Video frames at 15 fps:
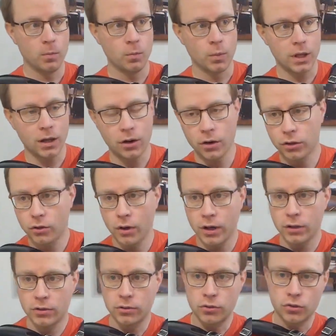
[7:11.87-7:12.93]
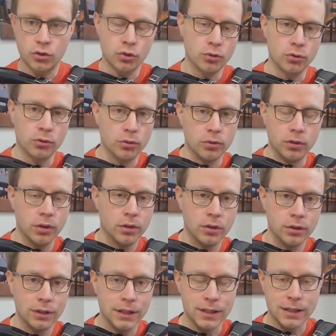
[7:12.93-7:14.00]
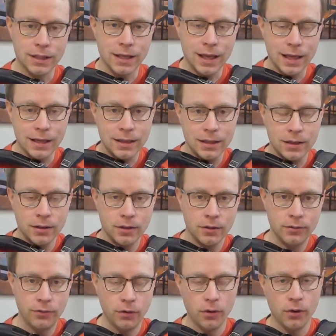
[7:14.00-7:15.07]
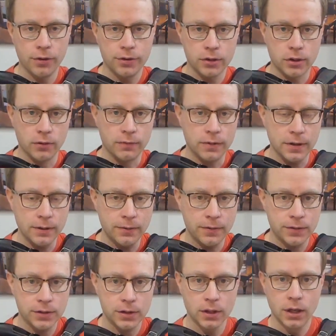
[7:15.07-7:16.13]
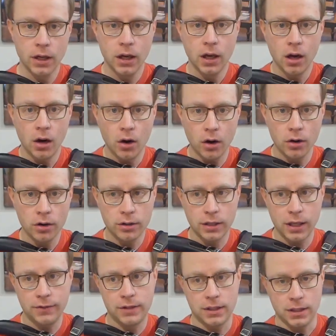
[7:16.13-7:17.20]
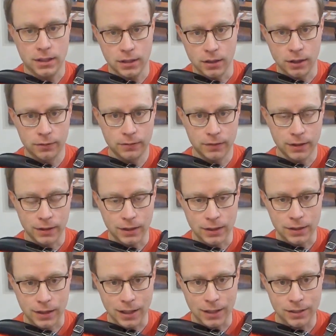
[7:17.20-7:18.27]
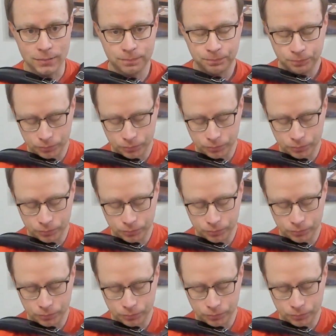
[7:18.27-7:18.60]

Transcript: we are not going to listen any fourths or fifths. Octaves is enough in this case.